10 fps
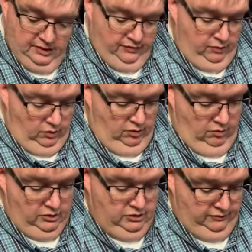If you want
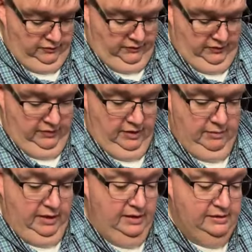to watch it for
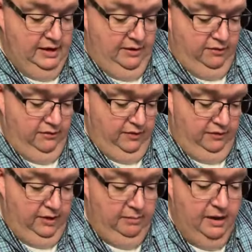15 minutes, and after
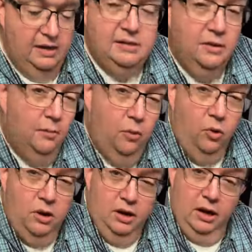15 minutes of the
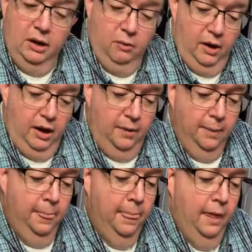morning anyway,
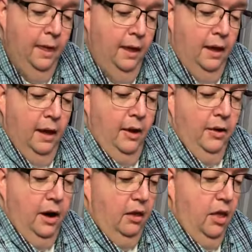
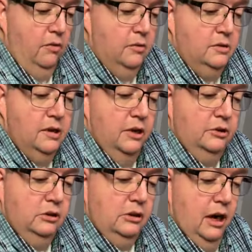on our local
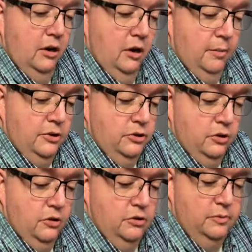stations, I don't know about
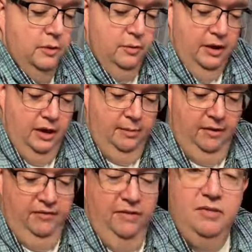yours, but we get
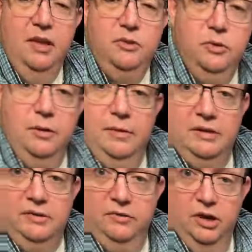about 15, 20
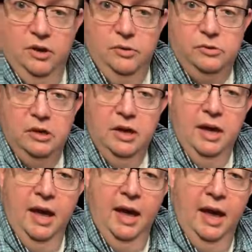minutes of news,
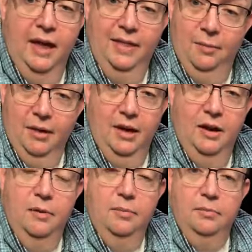and then we
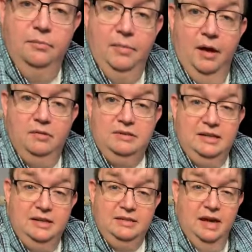get about
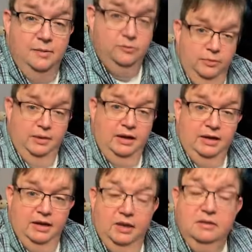10 times
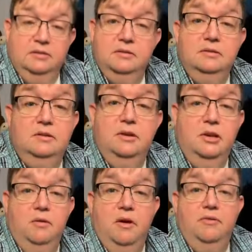repeating it. So
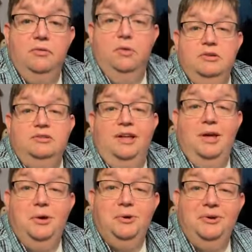you don't have to watch
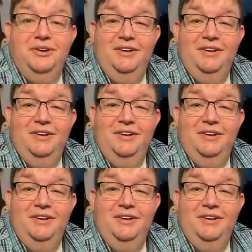long.